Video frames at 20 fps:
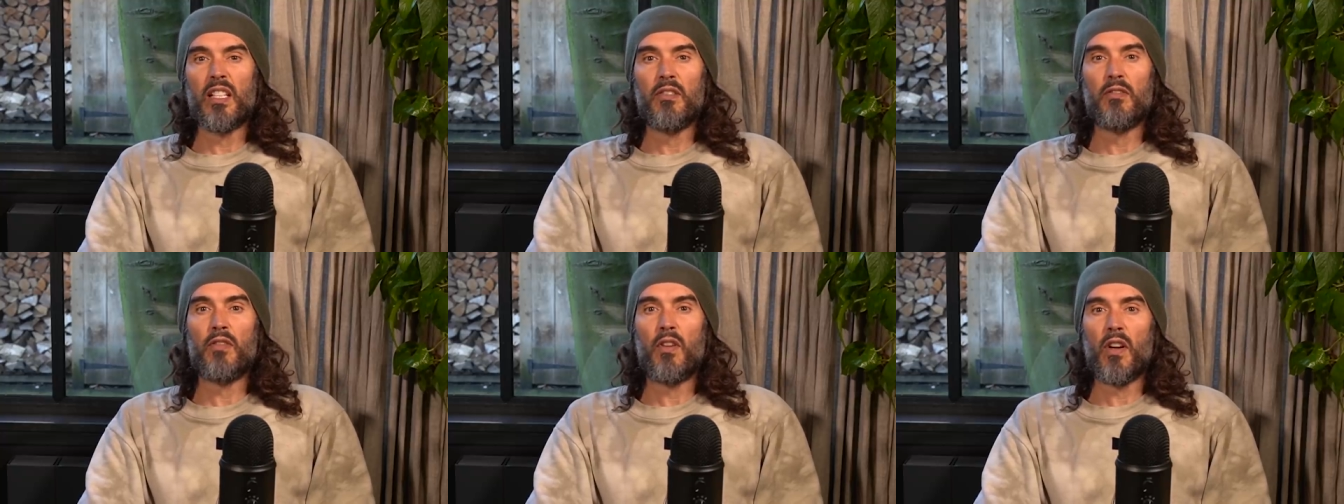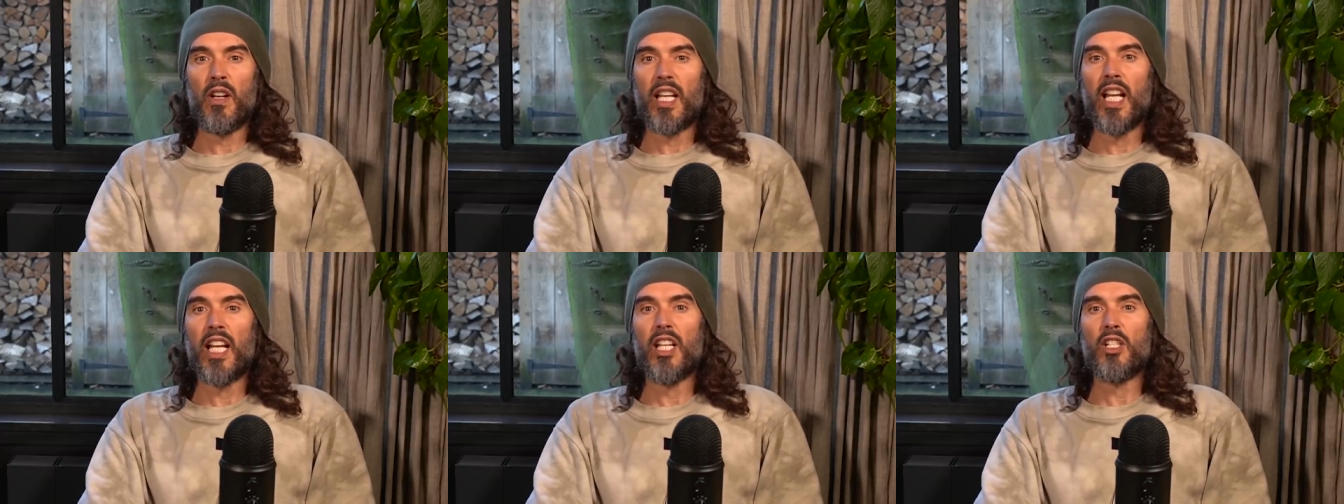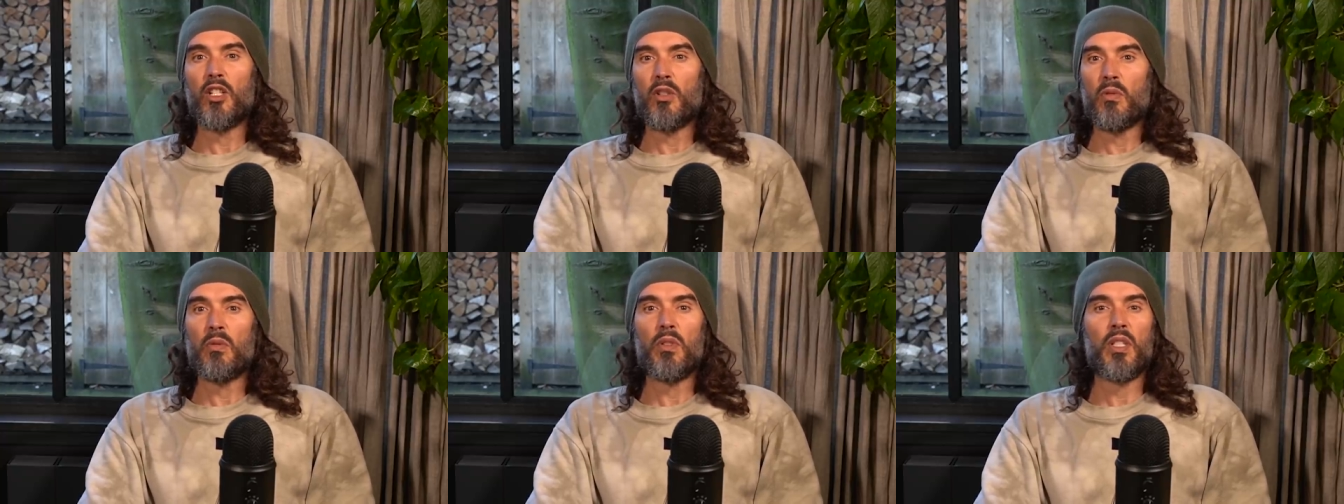a
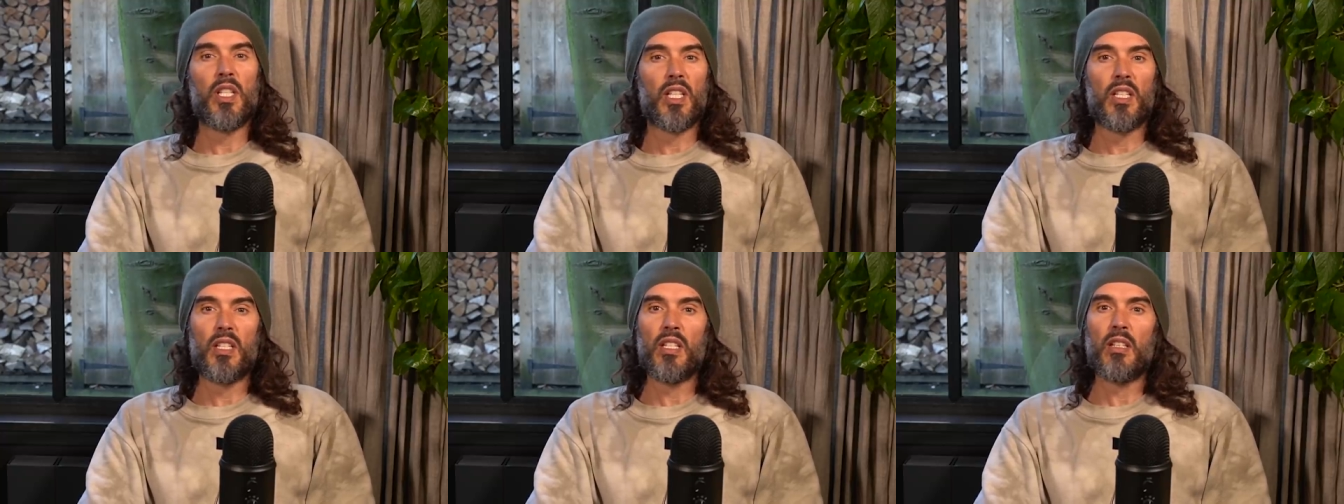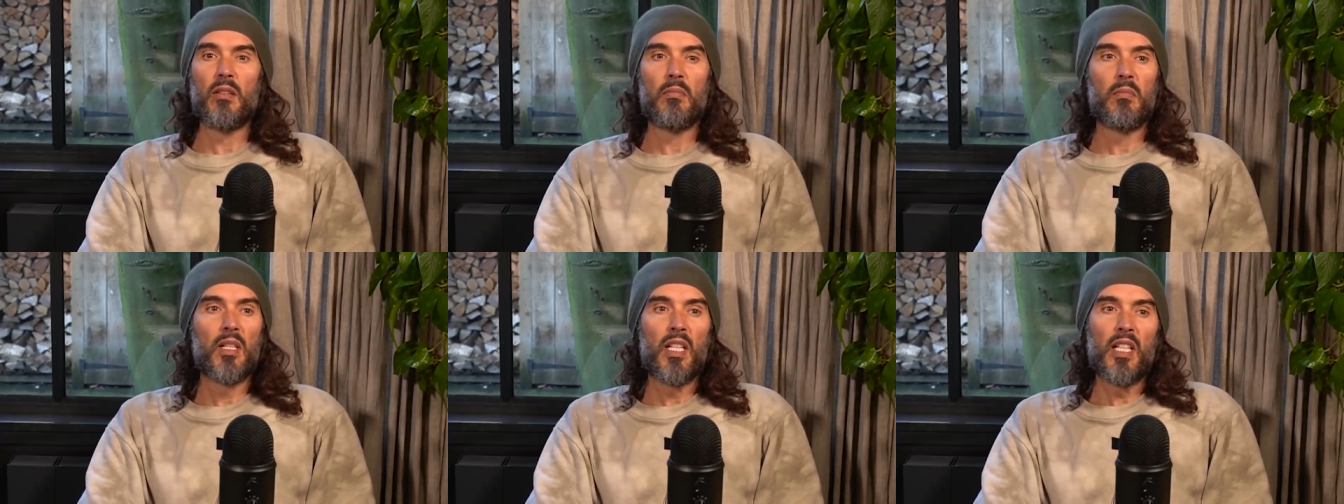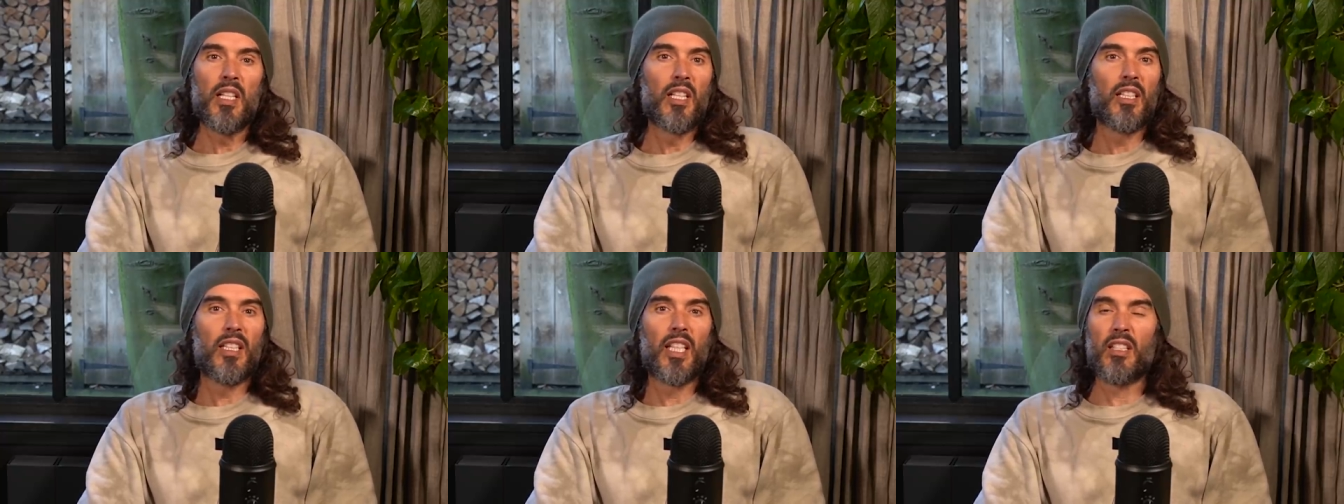financial system
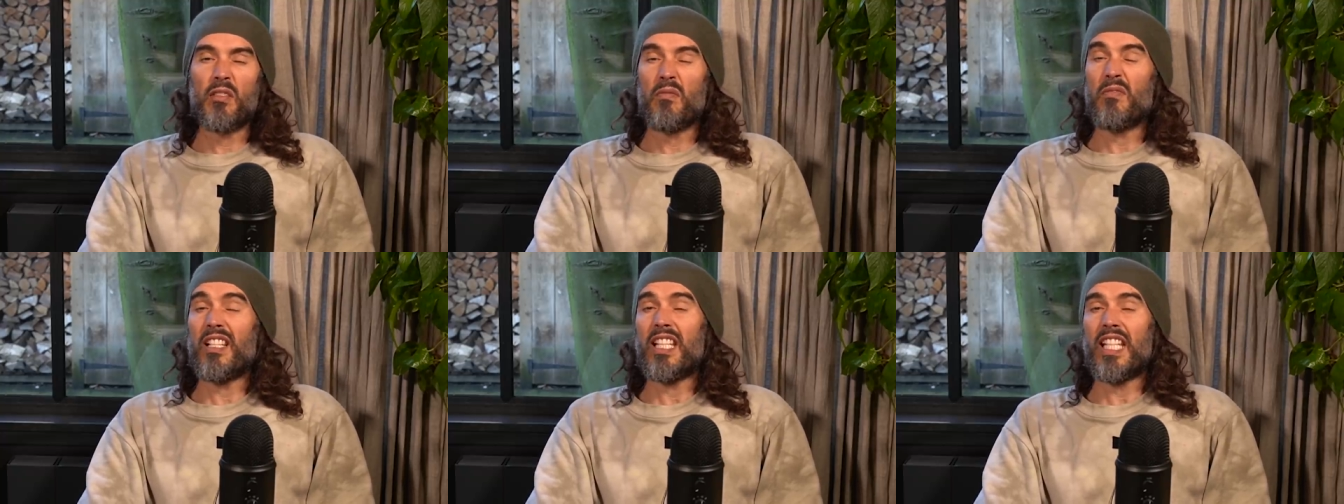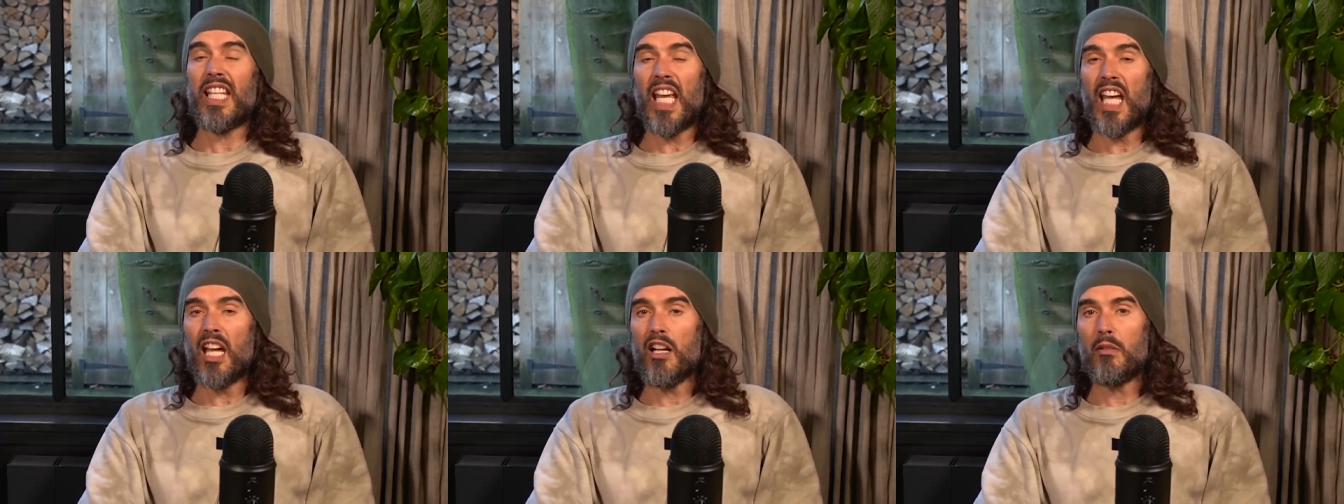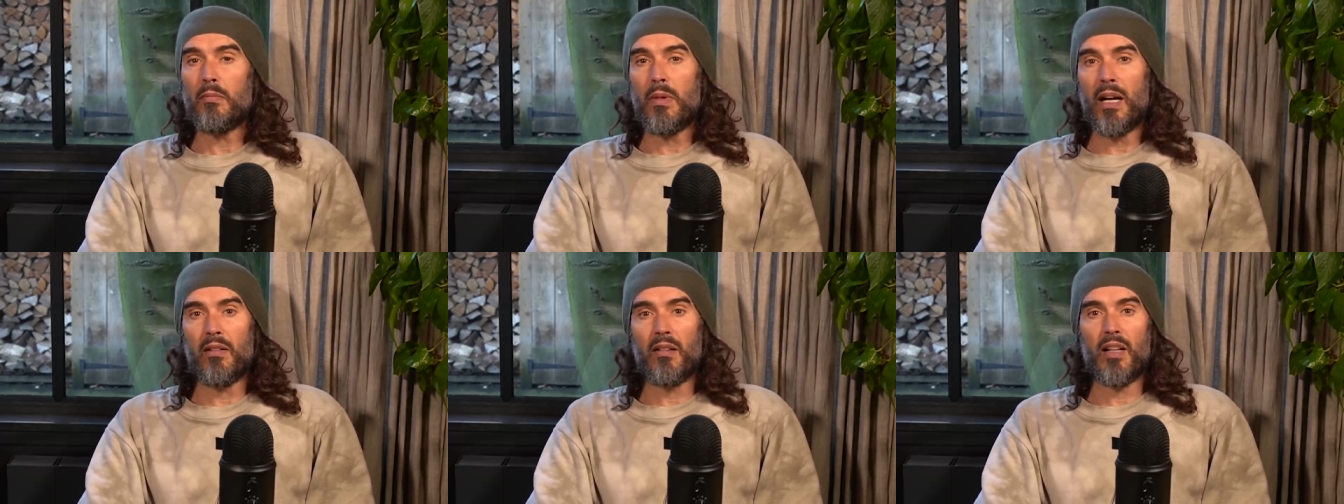that doesn't really care
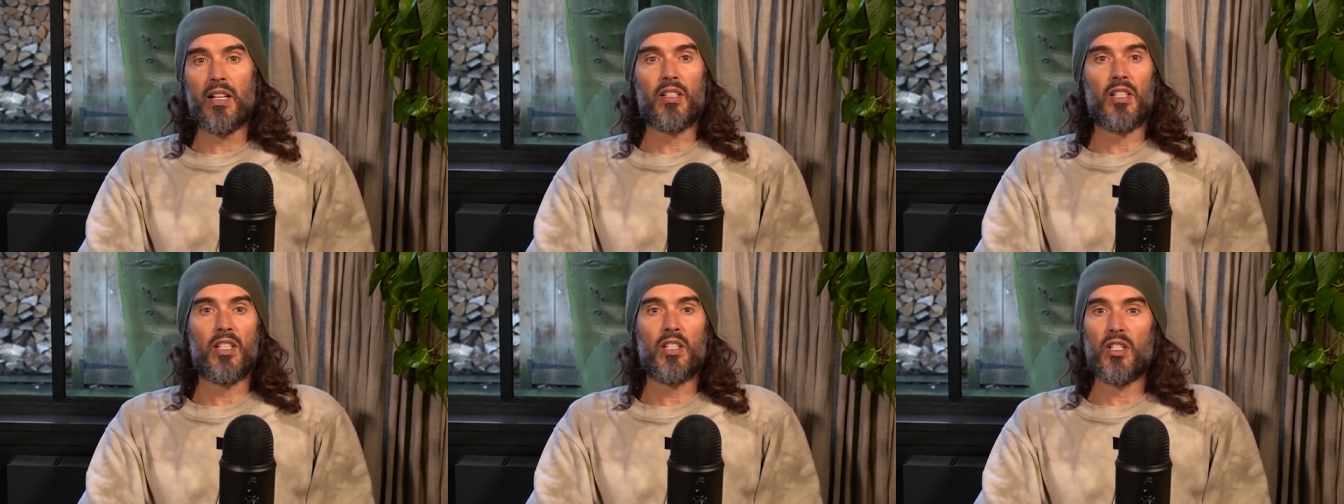about us,